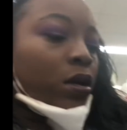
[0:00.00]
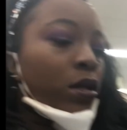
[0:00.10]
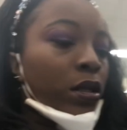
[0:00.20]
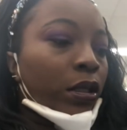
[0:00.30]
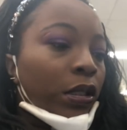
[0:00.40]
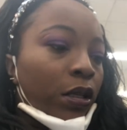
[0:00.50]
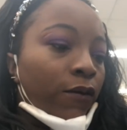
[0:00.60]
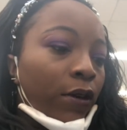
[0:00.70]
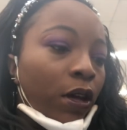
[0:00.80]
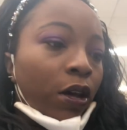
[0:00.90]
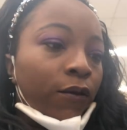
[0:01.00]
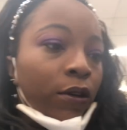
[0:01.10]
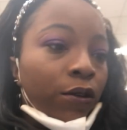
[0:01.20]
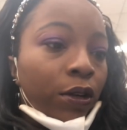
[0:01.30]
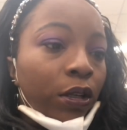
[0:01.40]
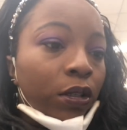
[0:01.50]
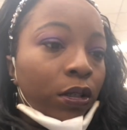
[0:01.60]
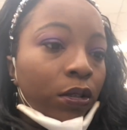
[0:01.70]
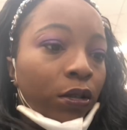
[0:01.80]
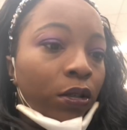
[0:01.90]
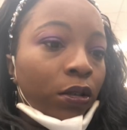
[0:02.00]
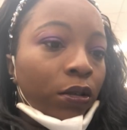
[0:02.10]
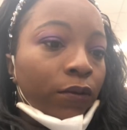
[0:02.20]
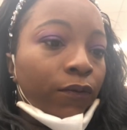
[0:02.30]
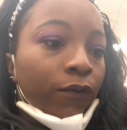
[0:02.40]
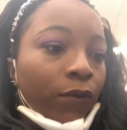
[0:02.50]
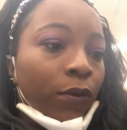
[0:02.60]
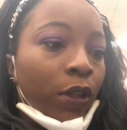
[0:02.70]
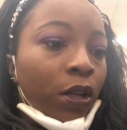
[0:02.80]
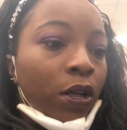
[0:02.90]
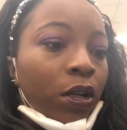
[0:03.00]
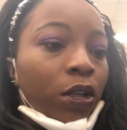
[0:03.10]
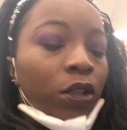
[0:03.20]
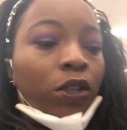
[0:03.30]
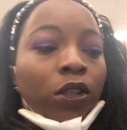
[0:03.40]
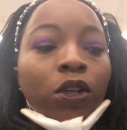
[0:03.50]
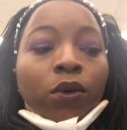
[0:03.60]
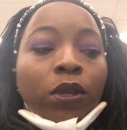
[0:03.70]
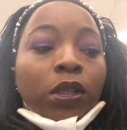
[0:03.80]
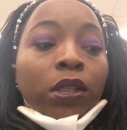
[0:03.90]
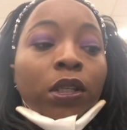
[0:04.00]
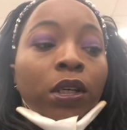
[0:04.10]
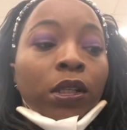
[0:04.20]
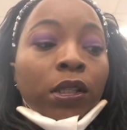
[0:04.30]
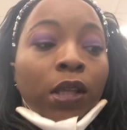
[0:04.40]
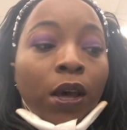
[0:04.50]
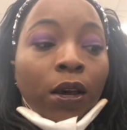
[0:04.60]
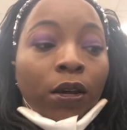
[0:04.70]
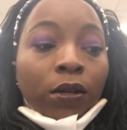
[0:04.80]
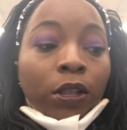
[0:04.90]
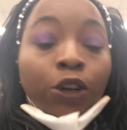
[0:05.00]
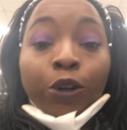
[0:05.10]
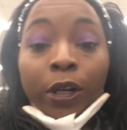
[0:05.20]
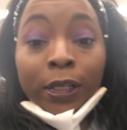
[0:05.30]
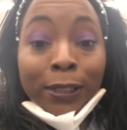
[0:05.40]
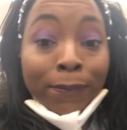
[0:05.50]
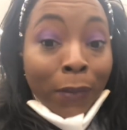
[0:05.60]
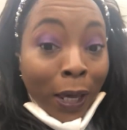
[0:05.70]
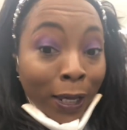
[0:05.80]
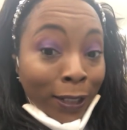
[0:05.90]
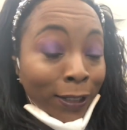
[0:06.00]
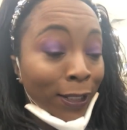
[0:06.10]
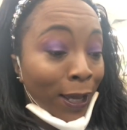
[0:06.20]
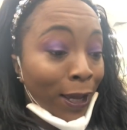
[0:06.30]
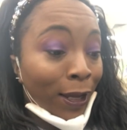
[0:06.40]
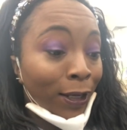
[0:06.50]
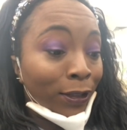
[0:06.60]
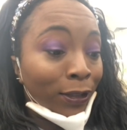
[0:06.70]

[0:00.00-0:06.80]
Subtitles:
Let's see if they have ingredients on here. So this does say ingredients may contain